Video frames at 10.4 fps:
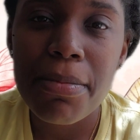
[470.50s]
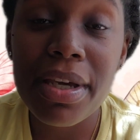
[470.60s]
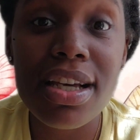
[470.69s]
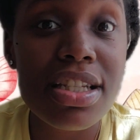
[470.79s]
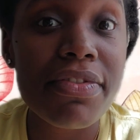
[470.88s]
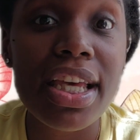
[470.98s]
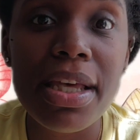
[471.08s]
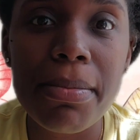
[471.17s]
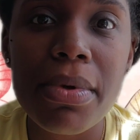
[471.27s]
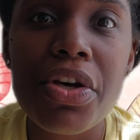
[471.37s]
Because of
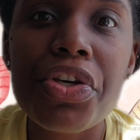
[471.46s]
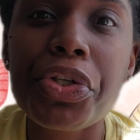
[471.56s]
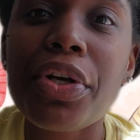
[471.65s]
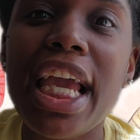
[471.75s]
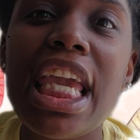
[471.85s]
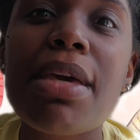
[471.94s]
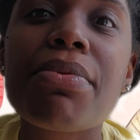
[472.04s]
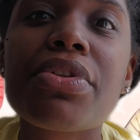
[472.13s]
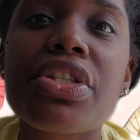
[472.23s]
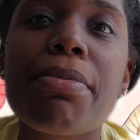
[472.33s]
him, you're
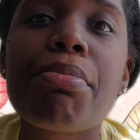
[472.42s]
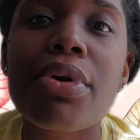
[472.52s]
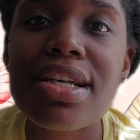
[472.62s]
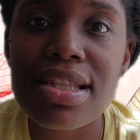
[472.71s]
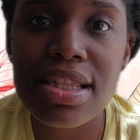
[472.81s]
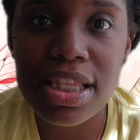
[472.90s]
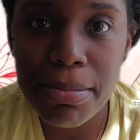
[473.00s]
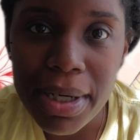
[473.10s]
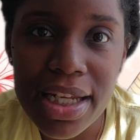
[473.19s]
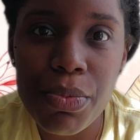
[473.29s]
able to press
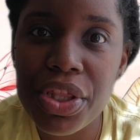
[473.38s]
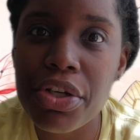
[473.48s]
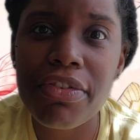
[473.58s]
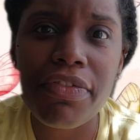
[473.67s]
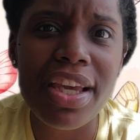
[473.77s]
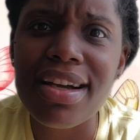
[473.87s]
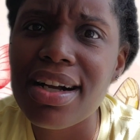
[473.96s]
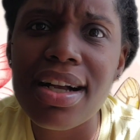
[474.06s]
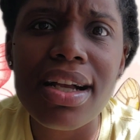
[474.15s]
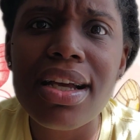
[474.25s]
the button with your
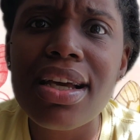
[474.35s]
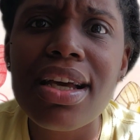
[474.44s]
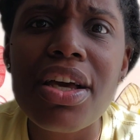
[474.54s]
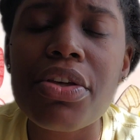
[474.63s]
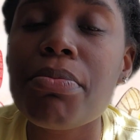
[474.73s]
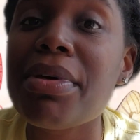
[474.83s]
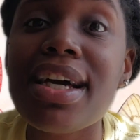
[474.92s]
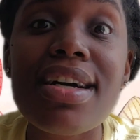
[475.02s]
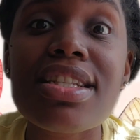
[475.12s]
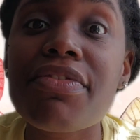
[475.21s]
finger.
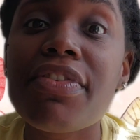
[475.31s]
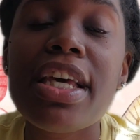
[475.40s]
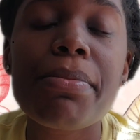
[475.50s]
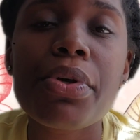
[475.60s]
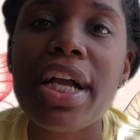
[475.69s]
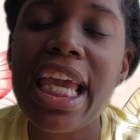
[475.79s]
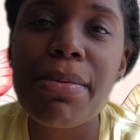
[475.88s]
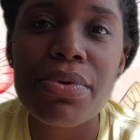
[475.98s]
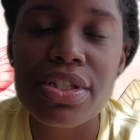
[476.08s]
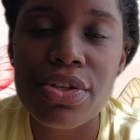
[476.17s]
Because of him, you're
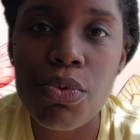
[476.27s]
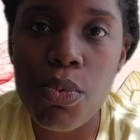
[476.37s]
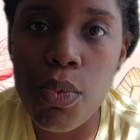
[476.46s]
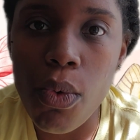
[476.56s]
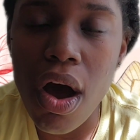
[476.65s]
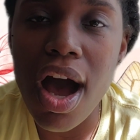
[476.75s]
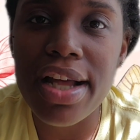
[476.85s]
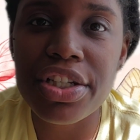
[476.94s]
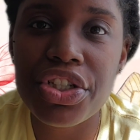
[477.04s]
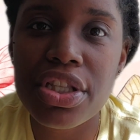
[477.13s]
able to
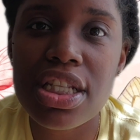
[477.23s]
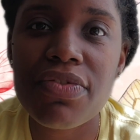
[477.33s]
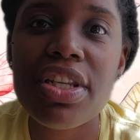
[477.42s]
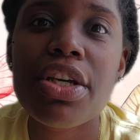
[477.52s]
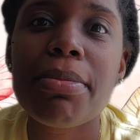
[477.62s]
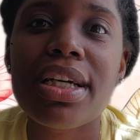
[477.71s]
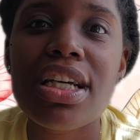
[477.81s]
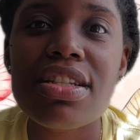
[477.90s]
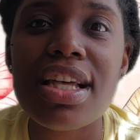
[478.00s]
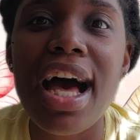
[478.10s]
watch this video
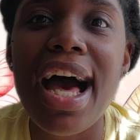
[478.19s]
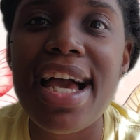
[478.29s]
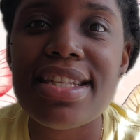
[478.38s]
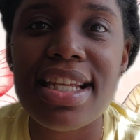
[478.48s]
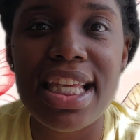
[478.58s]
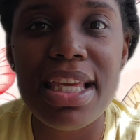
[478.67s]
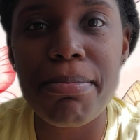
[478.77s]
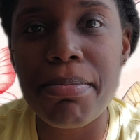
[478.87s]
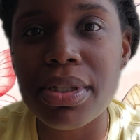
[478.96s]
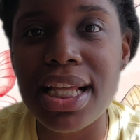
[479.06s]
because of the eyes that he
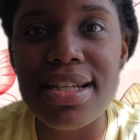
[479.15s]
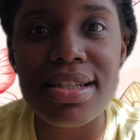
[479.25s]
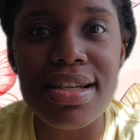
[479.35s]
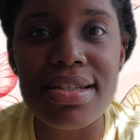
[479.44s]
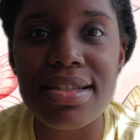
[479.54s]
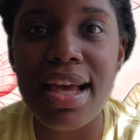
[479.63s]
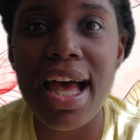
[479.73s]
blessed us to